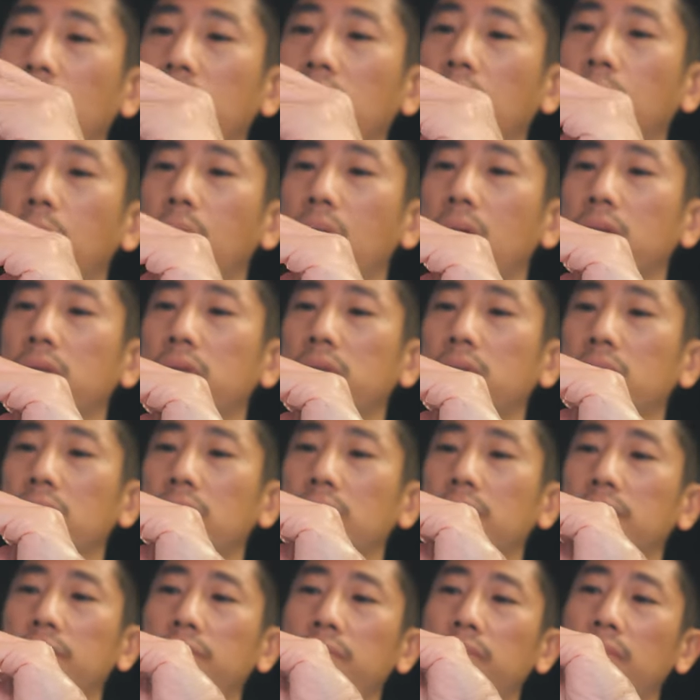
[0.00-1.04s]
Overwatch.
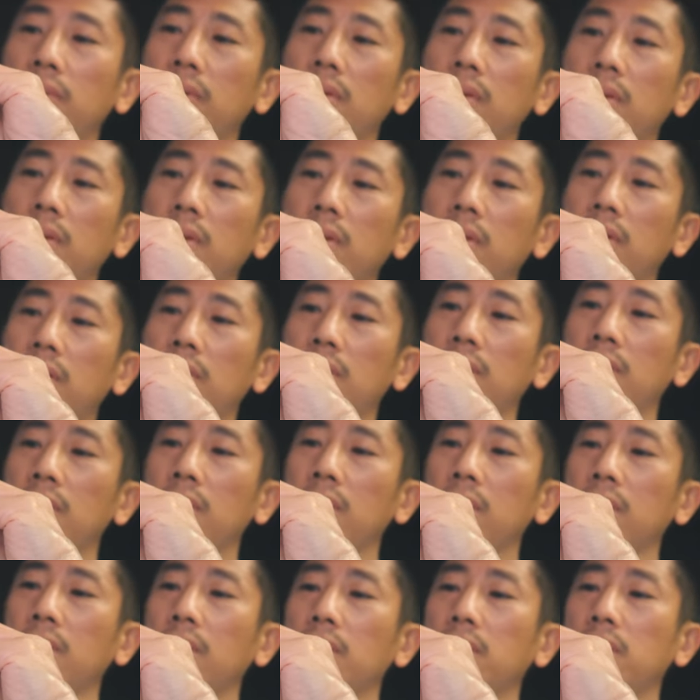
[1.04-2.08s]

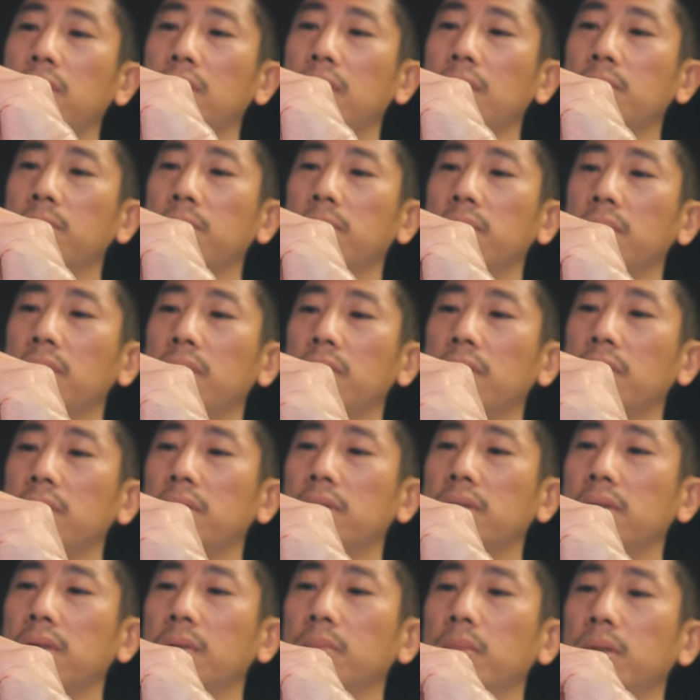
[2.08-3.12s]
It's
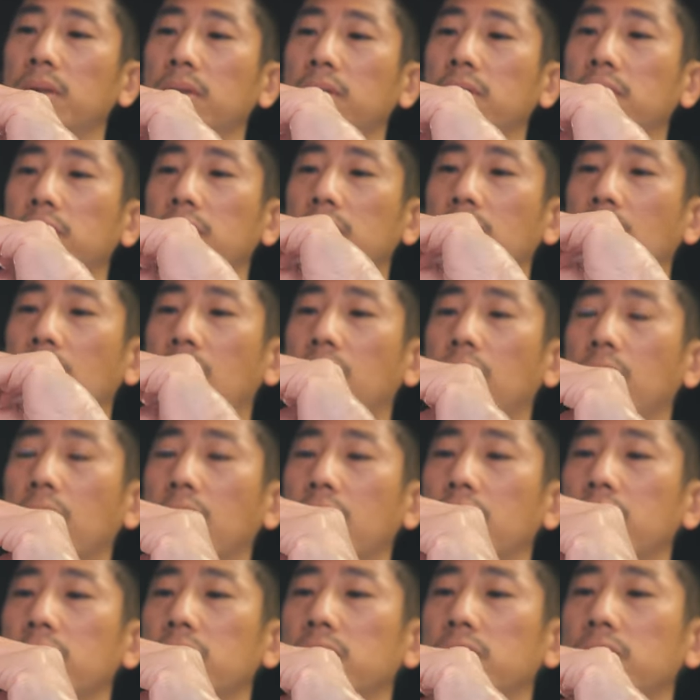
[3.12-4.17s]
similar to how
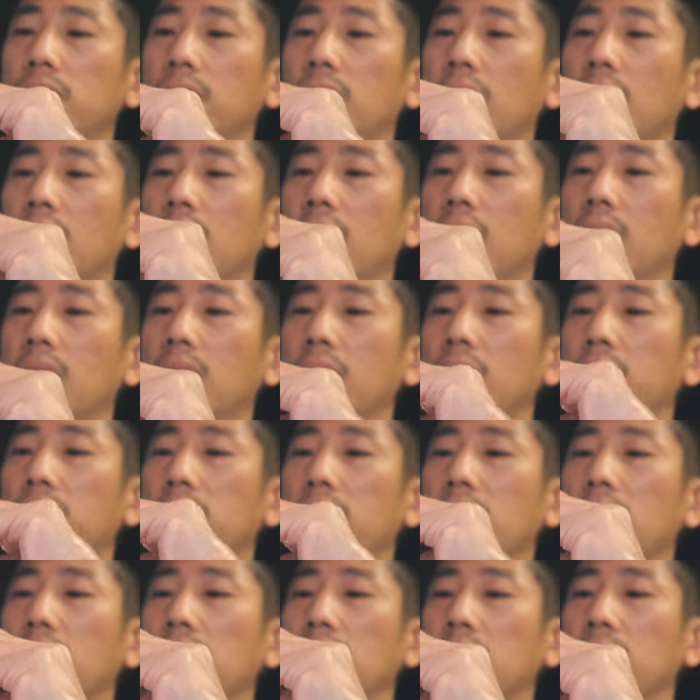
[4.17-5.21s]
I draw, I
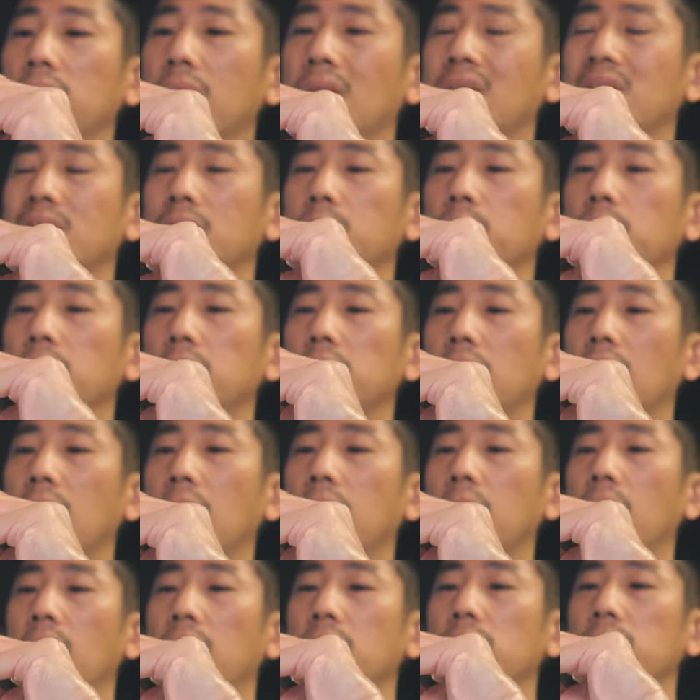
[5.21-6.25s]
think. Not similar to
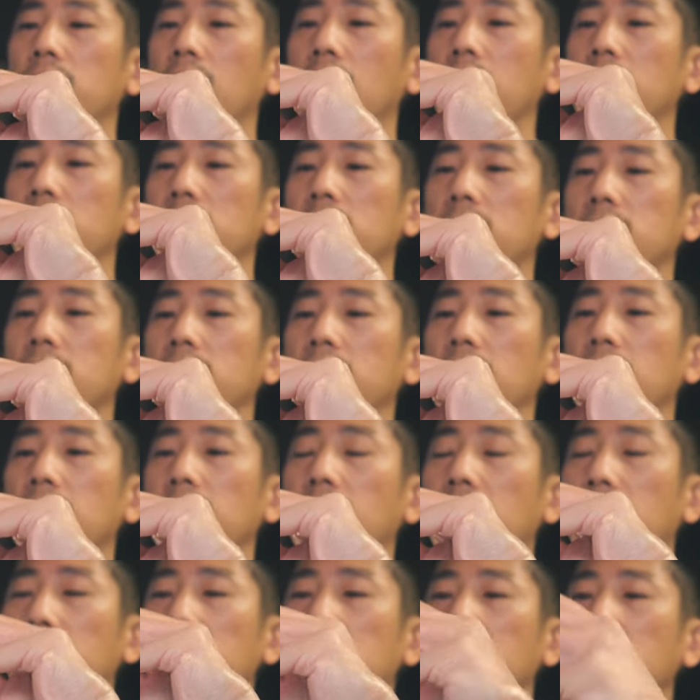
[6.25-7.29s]
how I draw. I shouldn't say
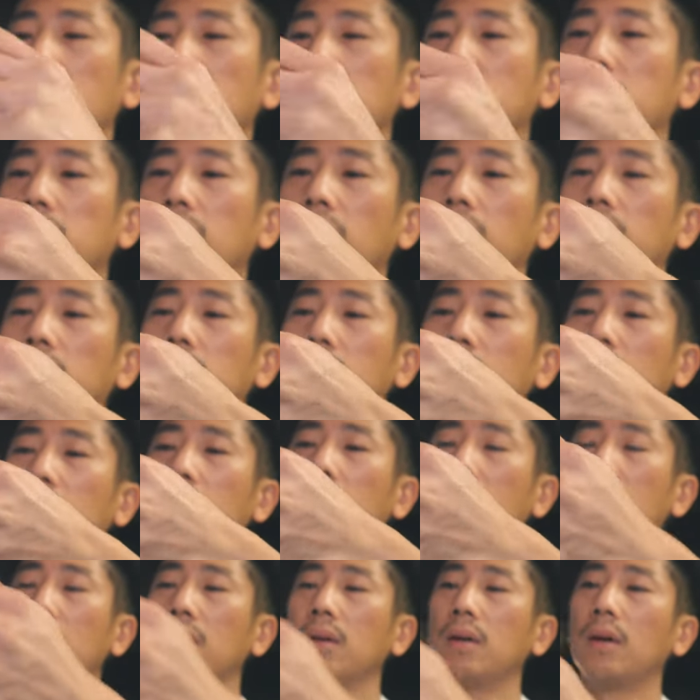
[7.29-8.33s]
that. I shouldn't insult
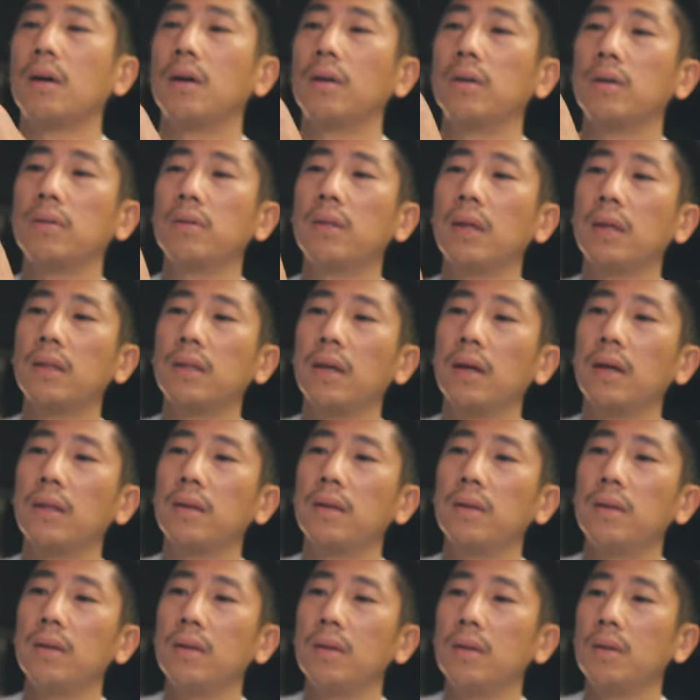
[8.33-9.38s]
Arnold like that.
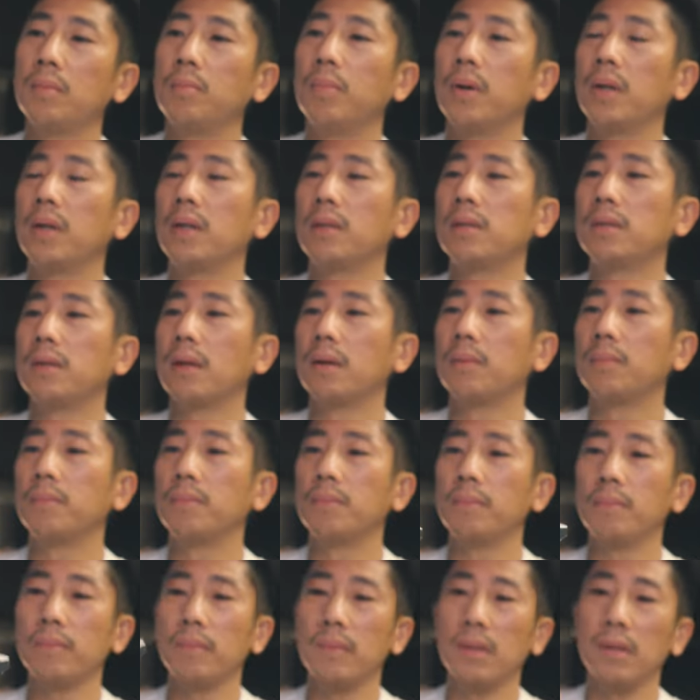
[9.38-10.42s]
But it's
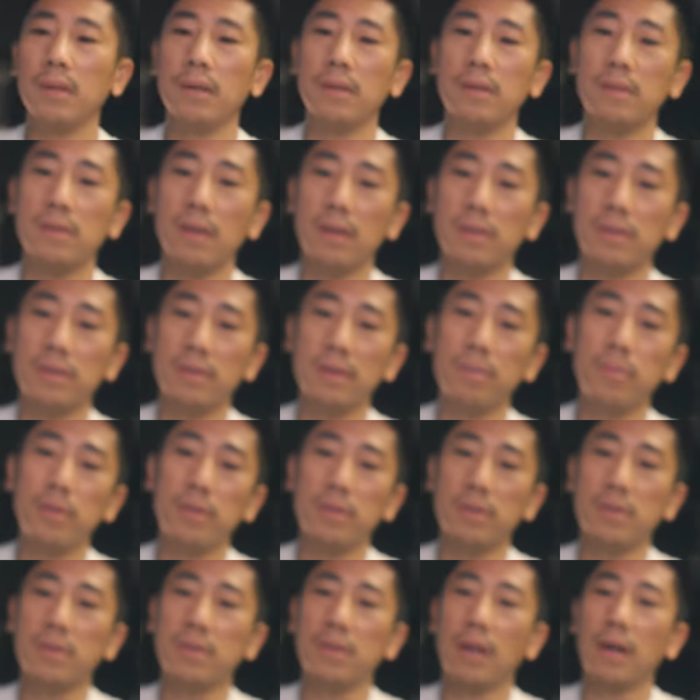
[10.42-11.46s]
a
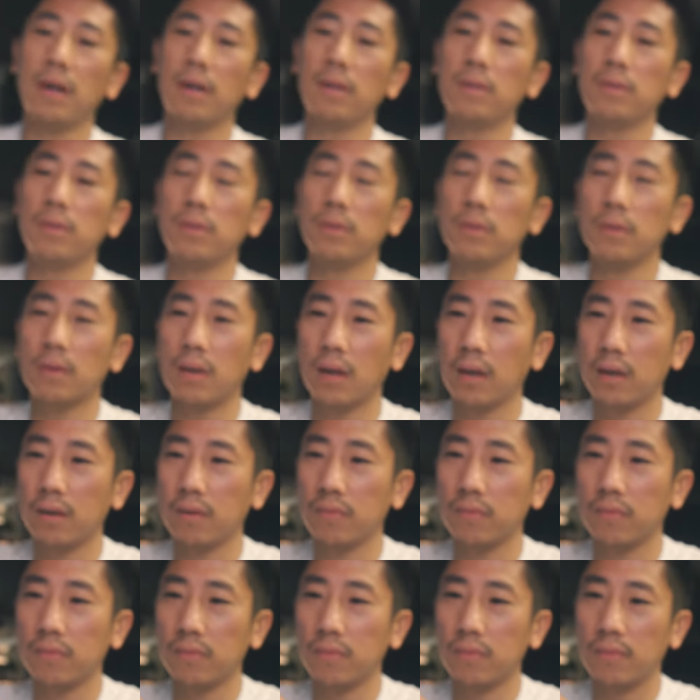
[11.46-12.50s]
similar style to kind
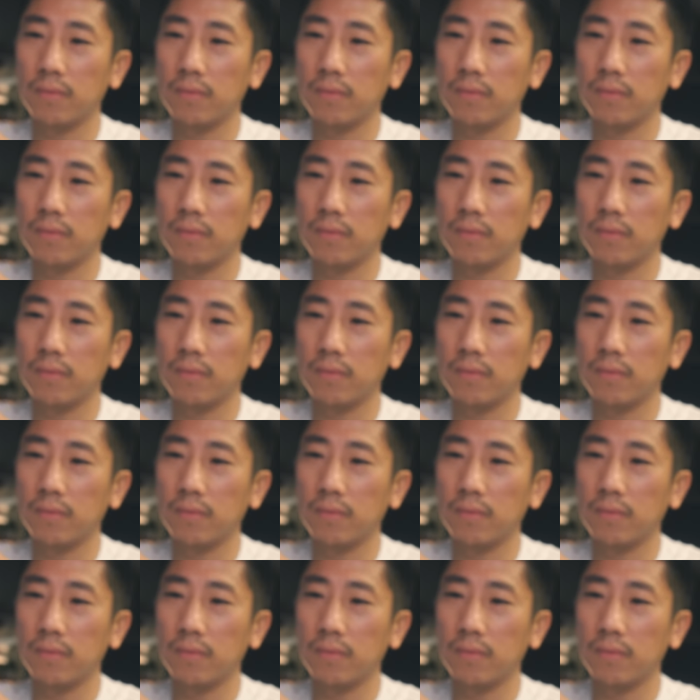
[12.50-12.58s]
of